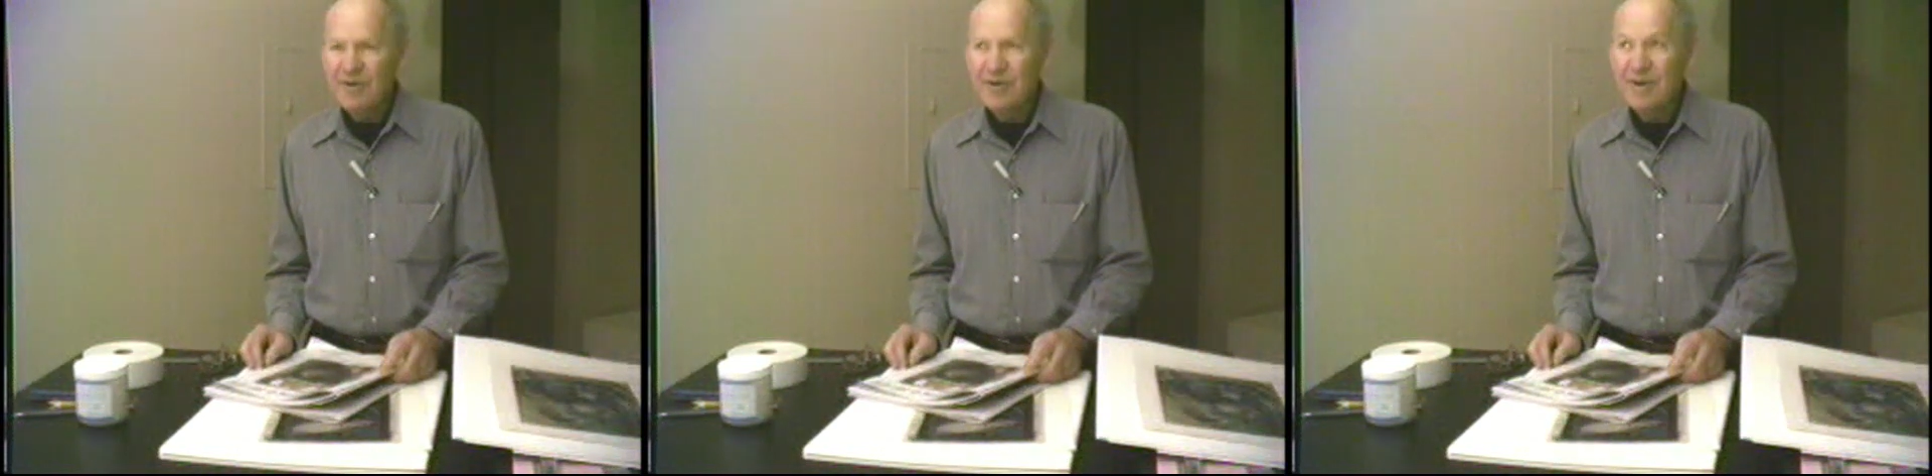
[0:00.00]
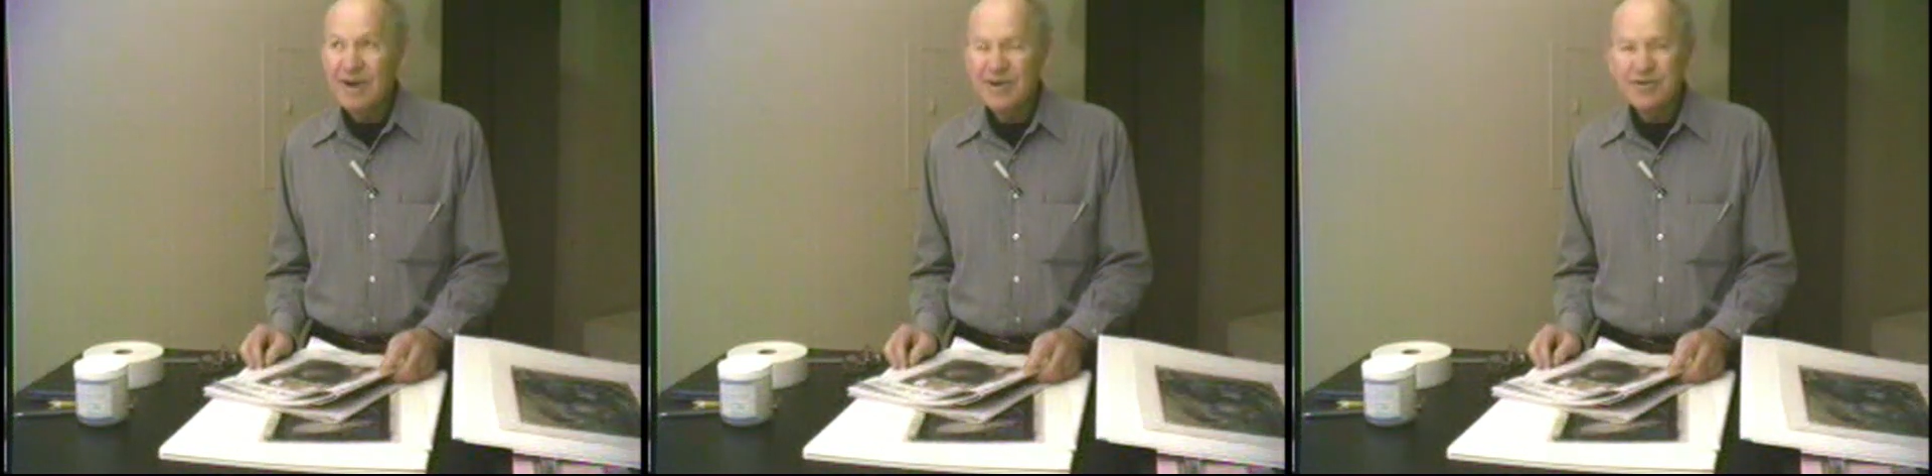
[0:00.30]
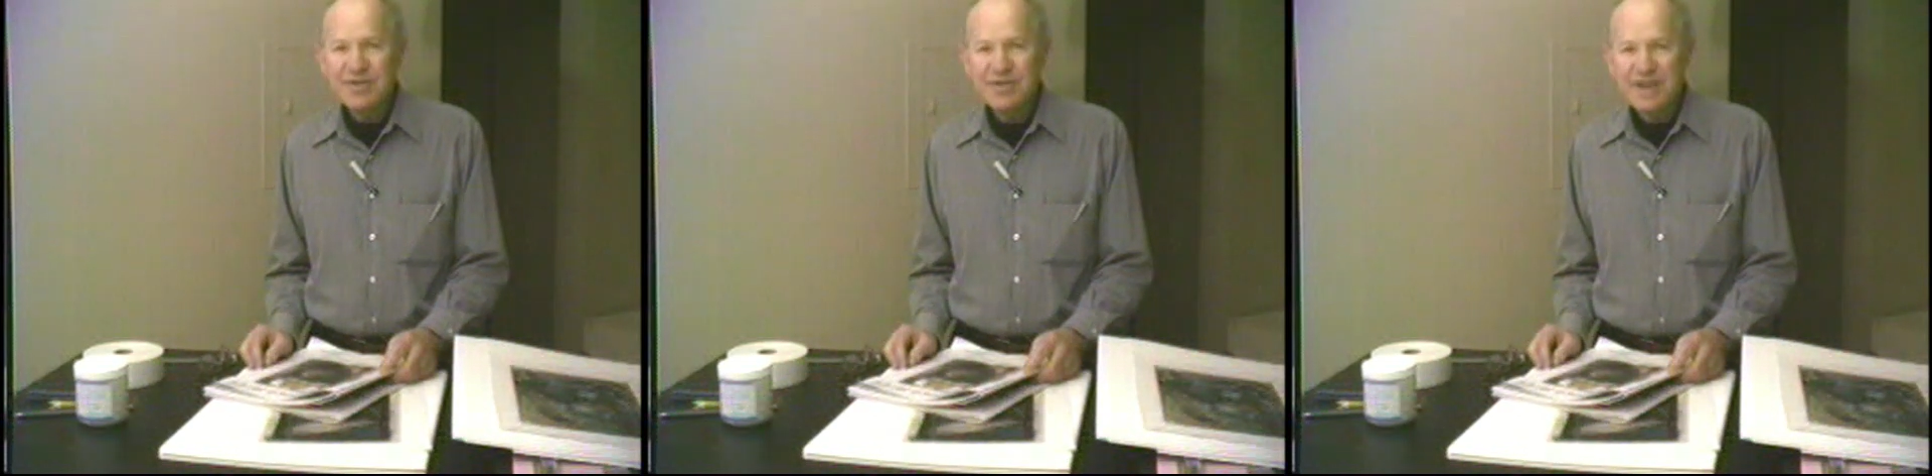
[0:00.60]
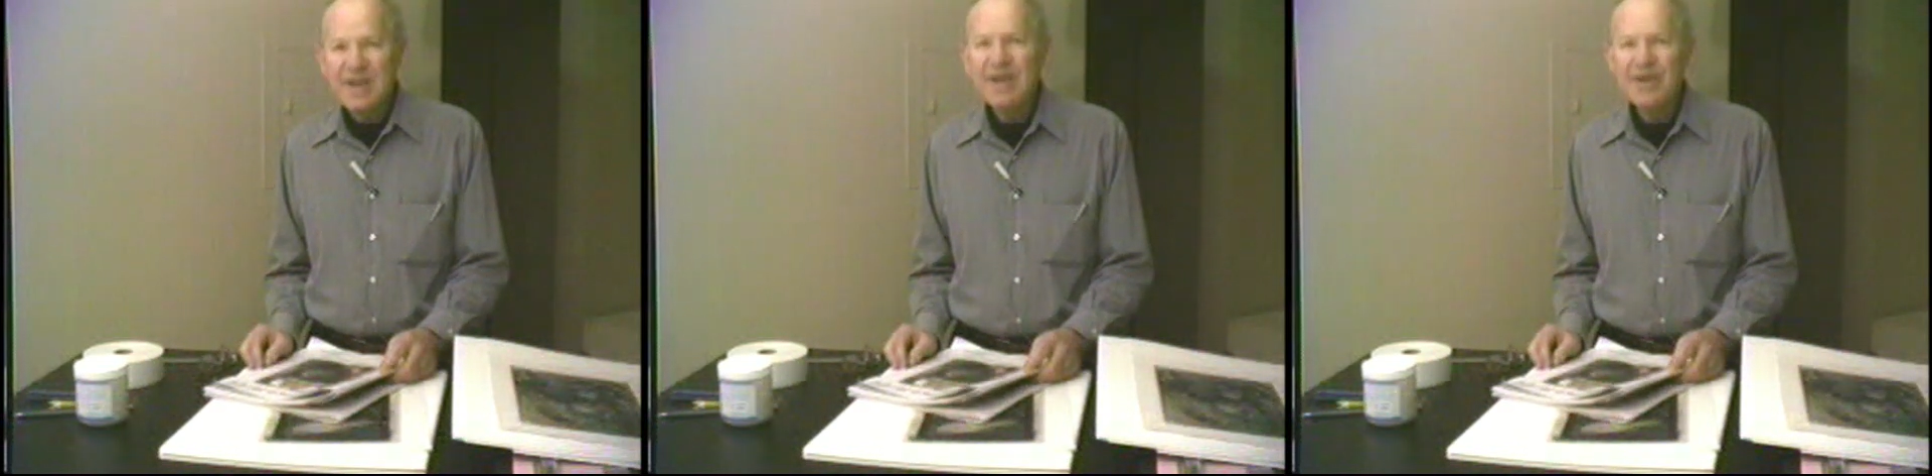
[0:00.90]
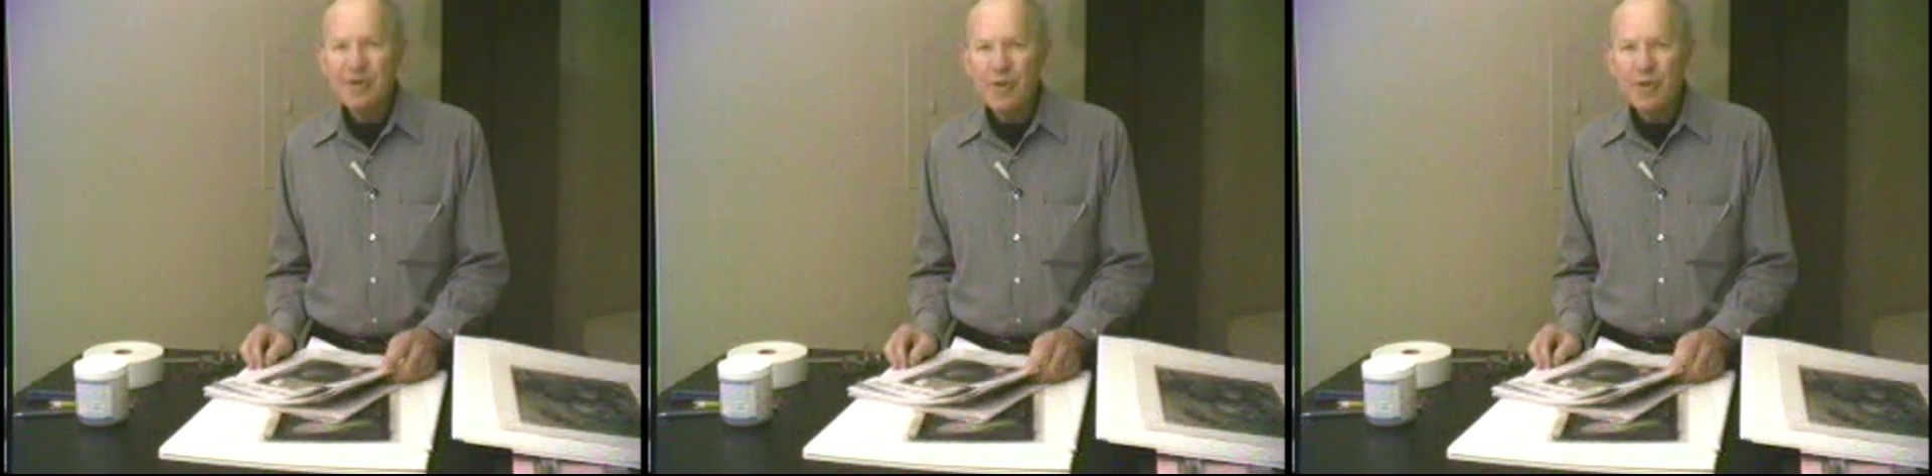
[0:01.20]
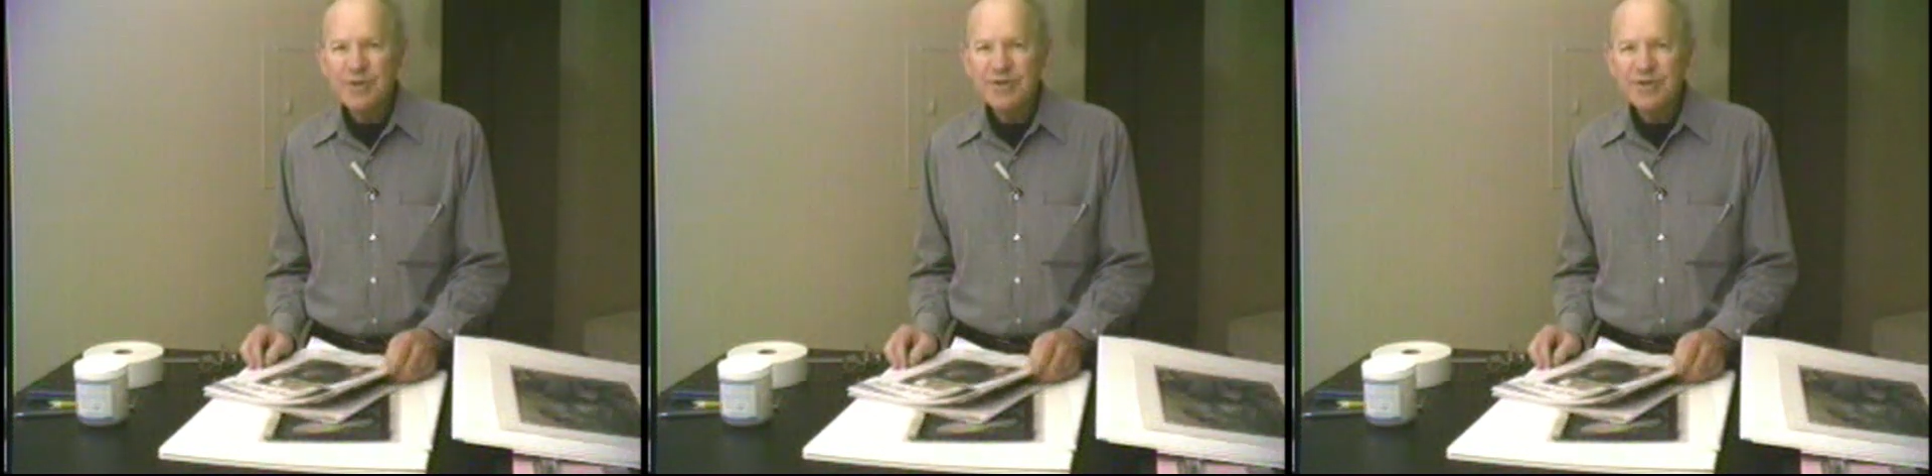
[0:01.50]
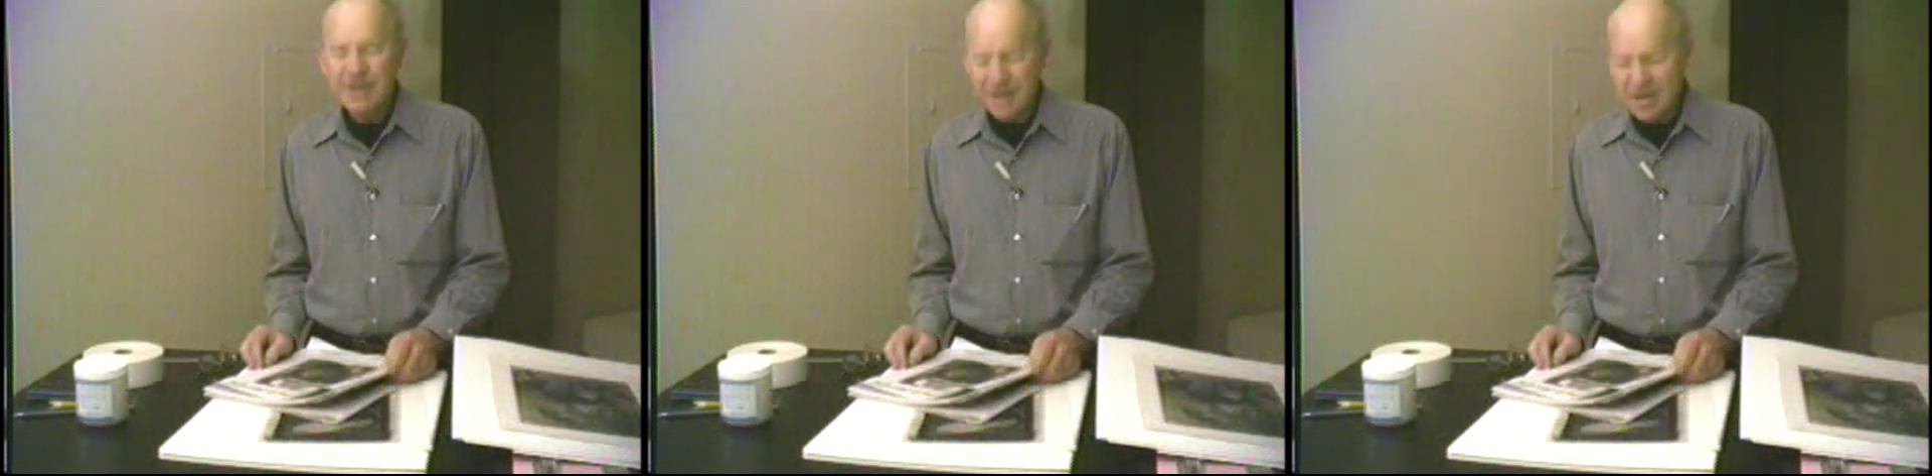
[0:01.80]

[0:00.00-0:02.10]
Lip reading: or I should say, course.